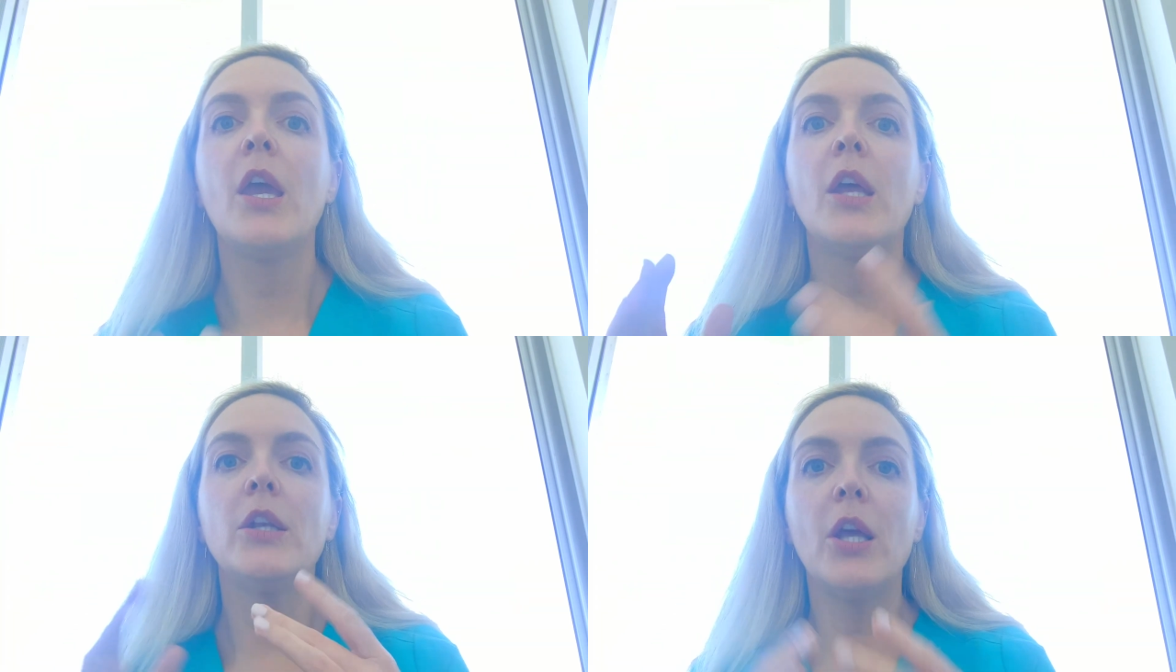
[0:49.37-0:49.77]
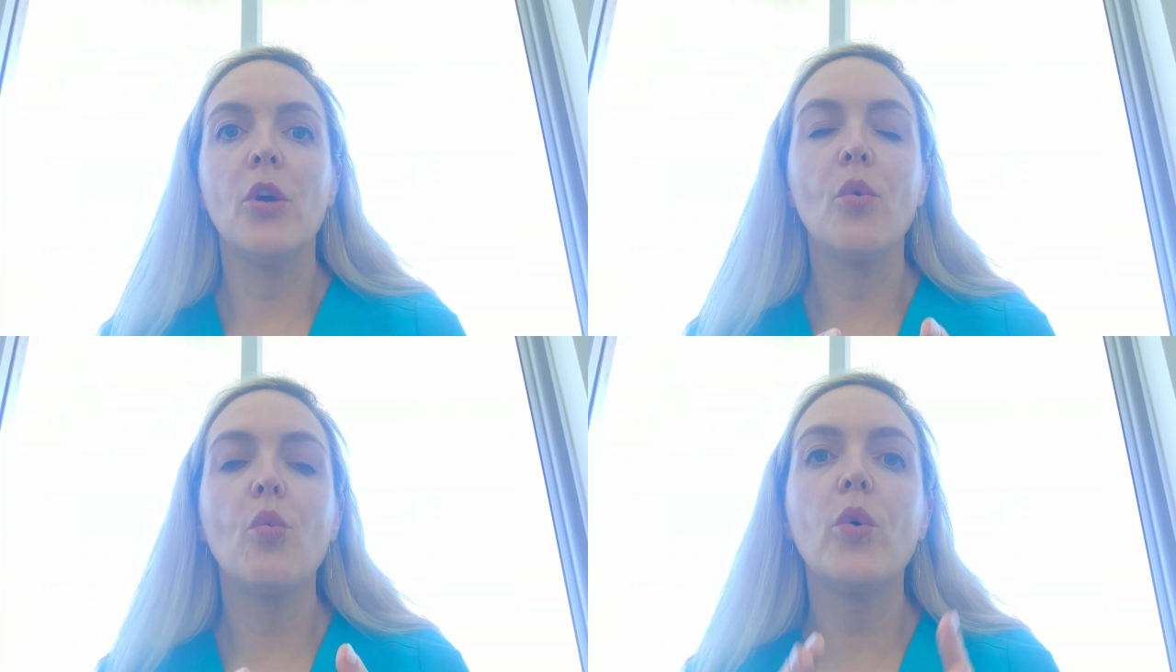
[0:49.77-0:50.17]
Now,
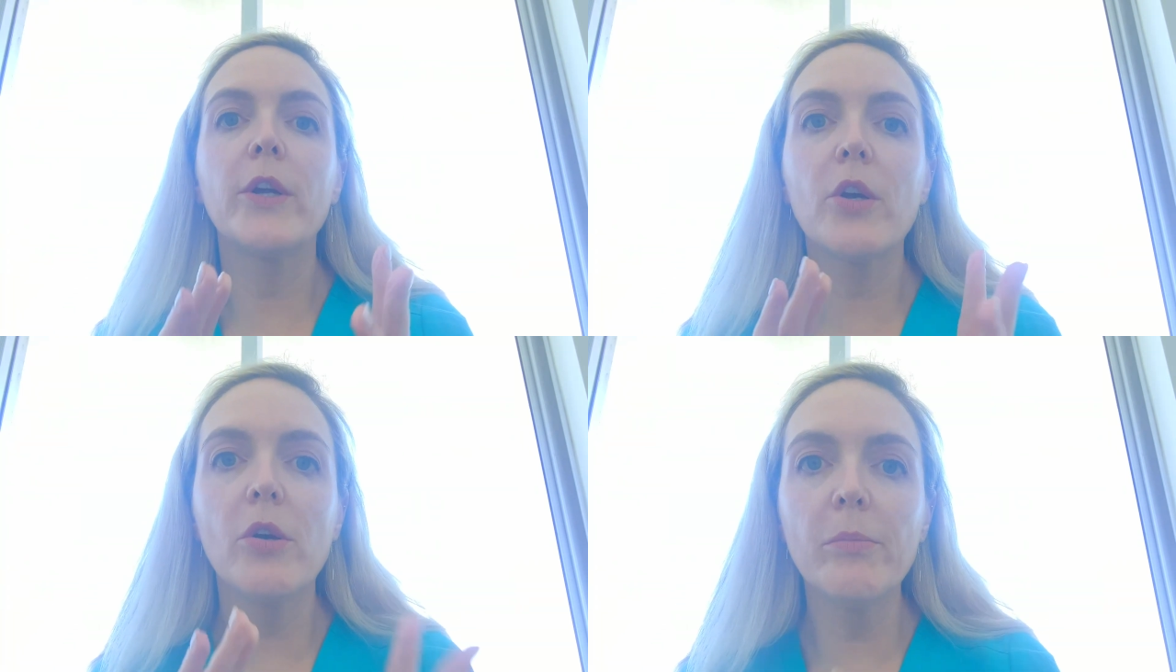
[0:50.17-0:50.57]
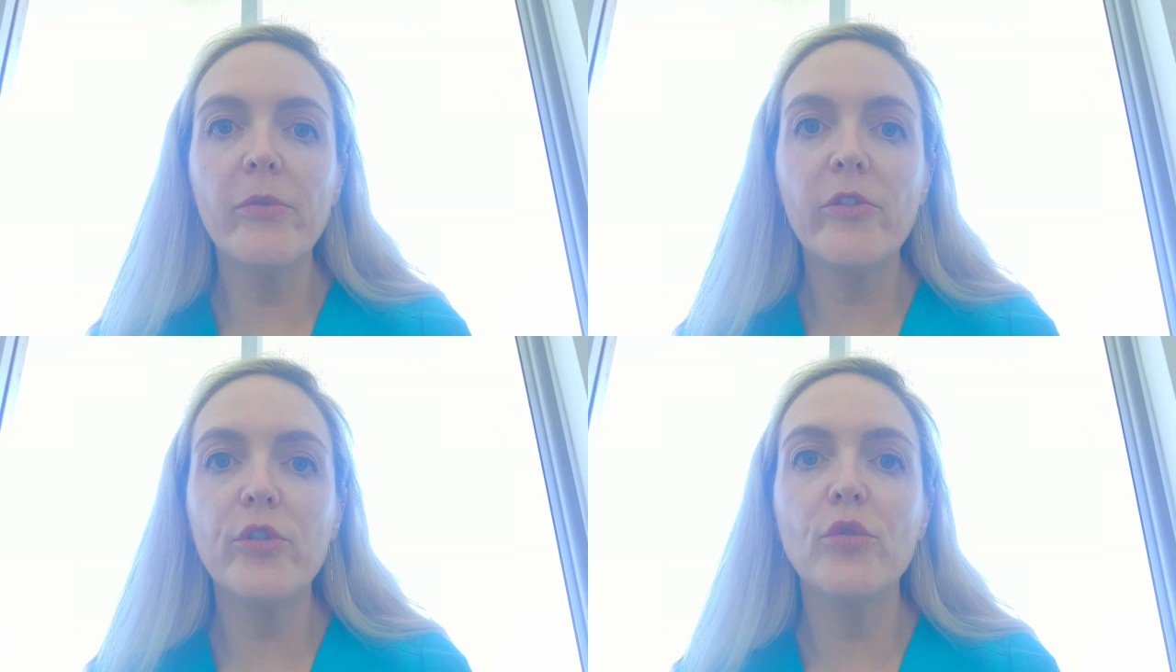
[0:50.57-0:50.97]
when it
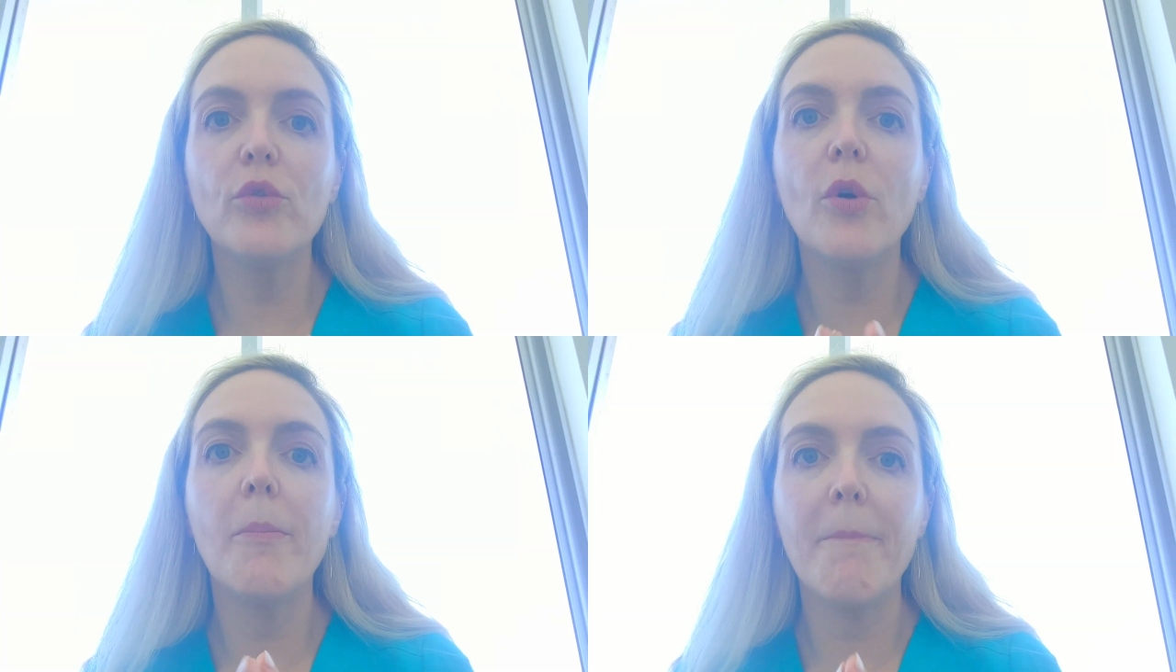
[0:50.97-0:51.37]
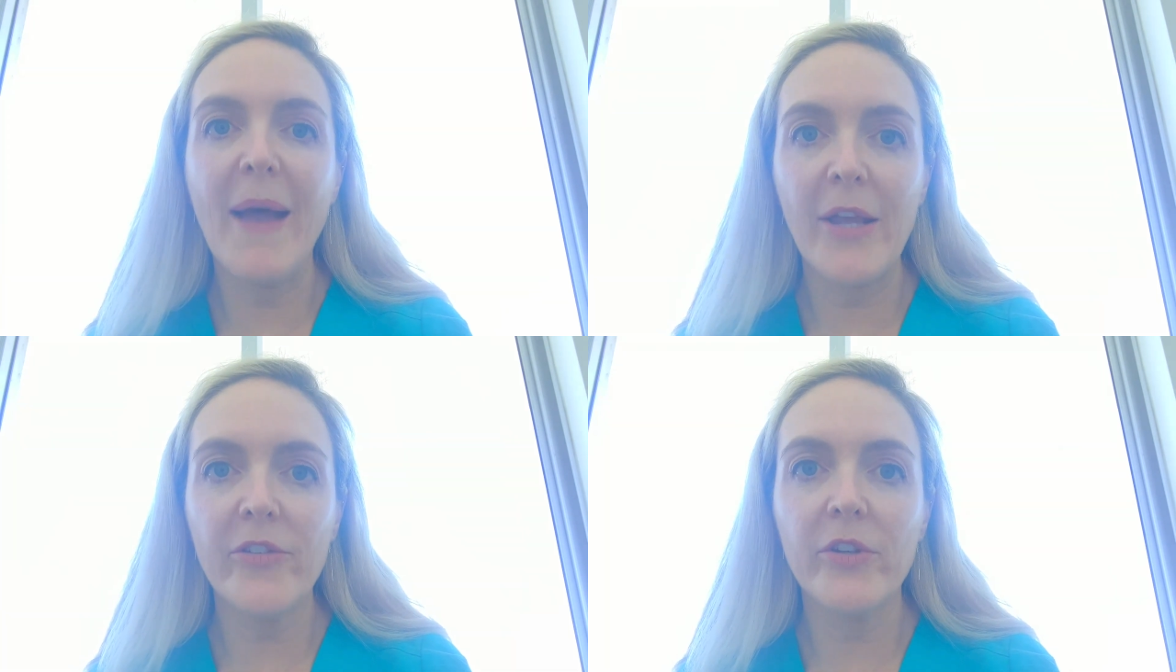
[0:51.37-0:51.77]
comes to
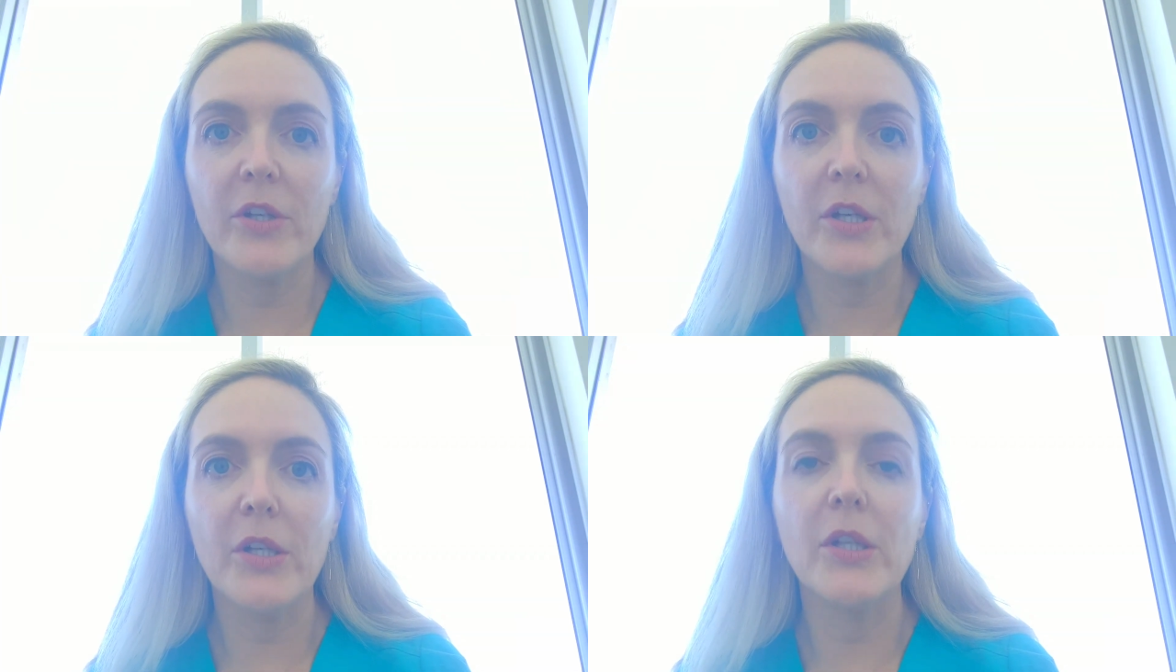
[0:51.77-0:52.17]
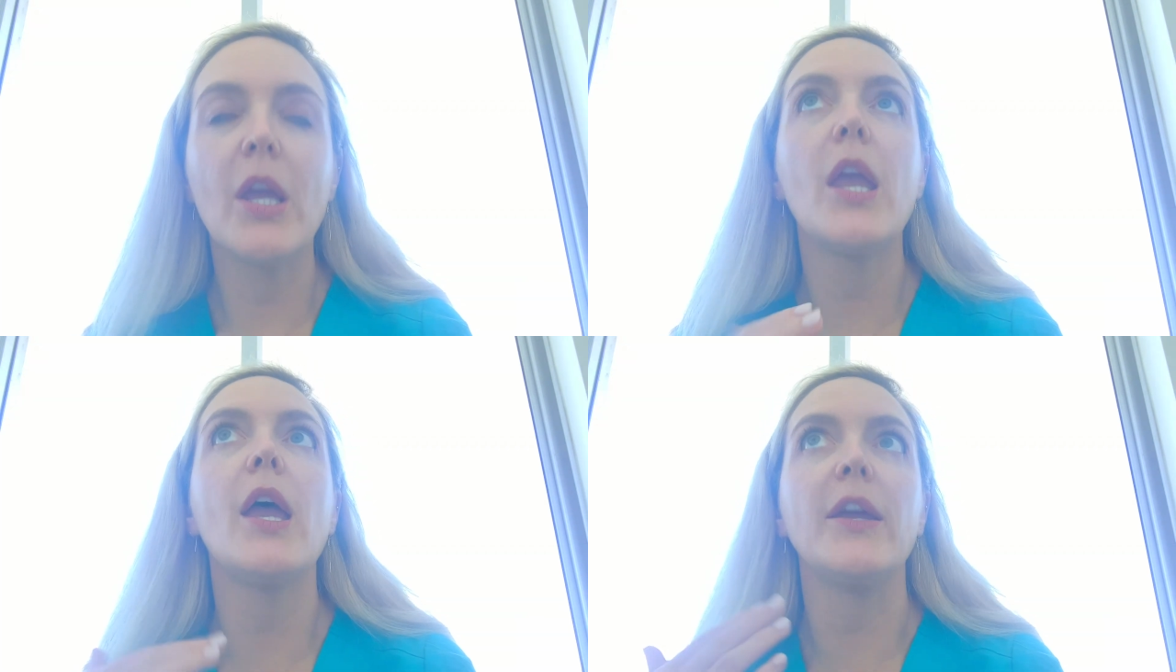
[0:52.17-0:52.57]
masculine
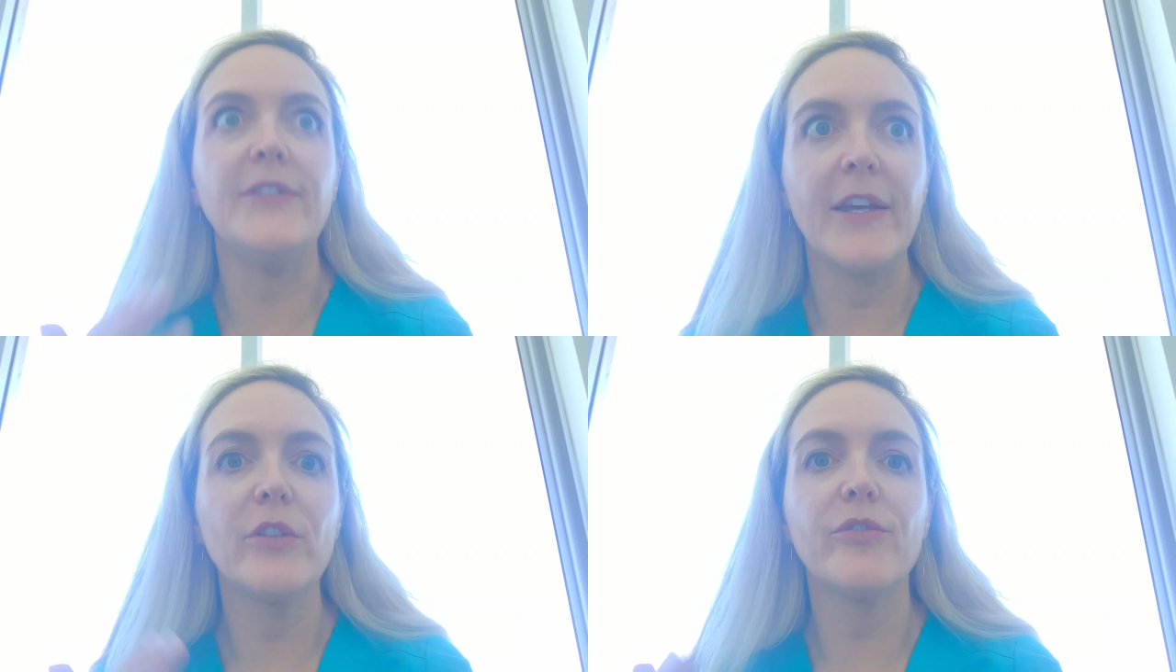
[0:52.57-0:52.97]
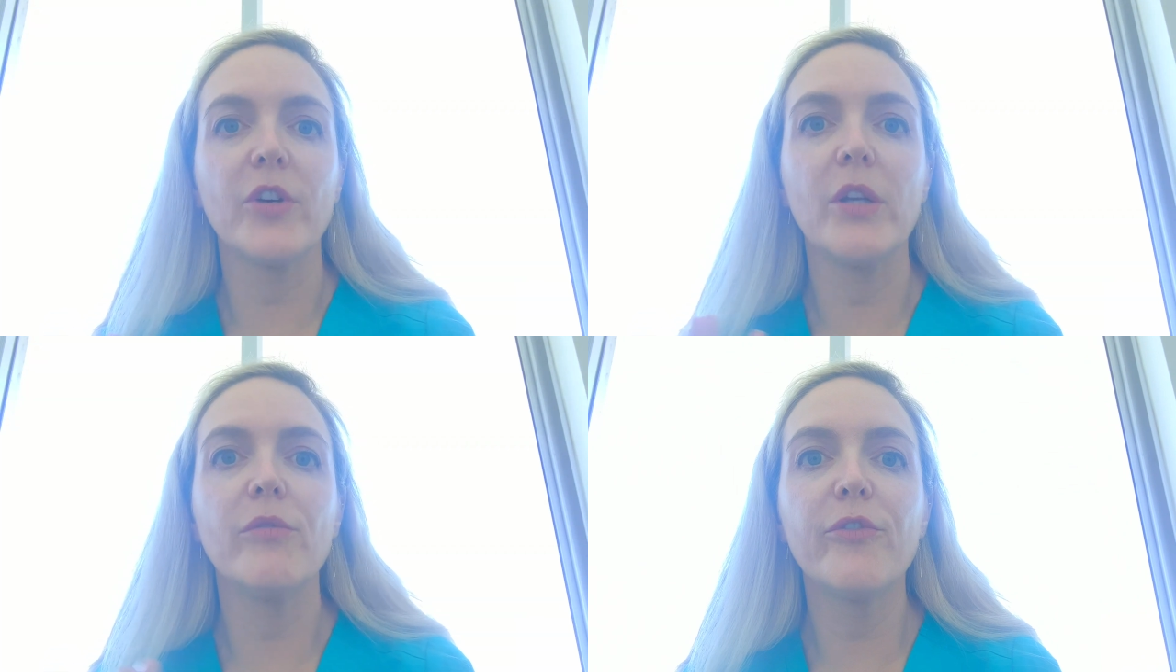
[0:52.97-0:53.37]

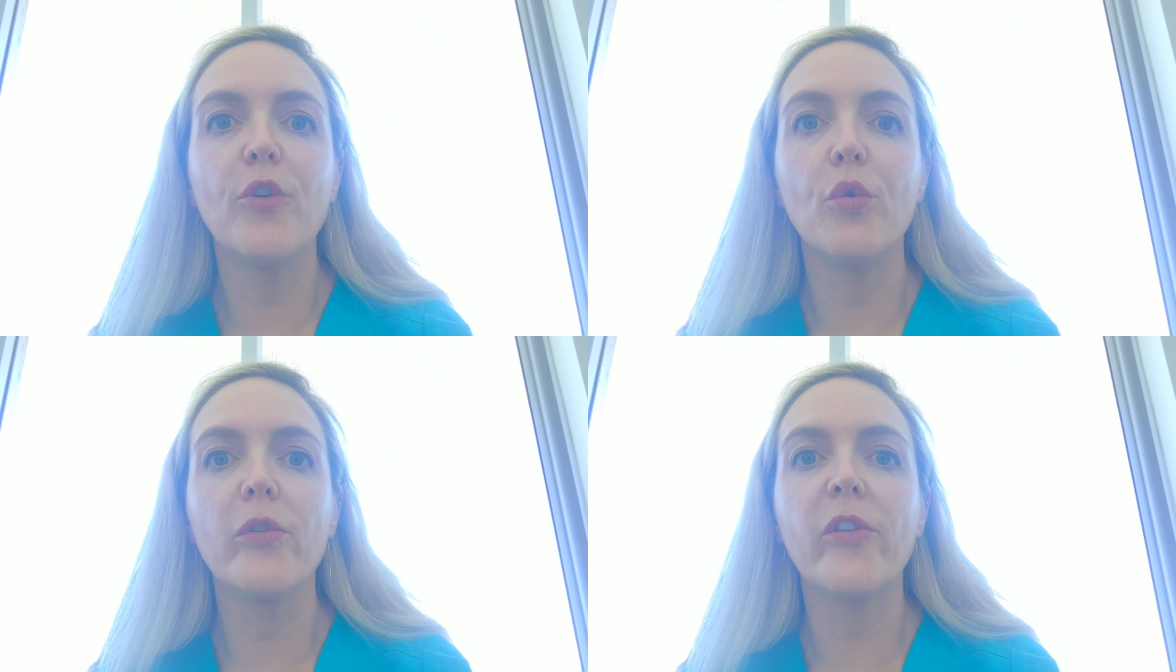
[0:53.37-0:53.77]
identifying folks,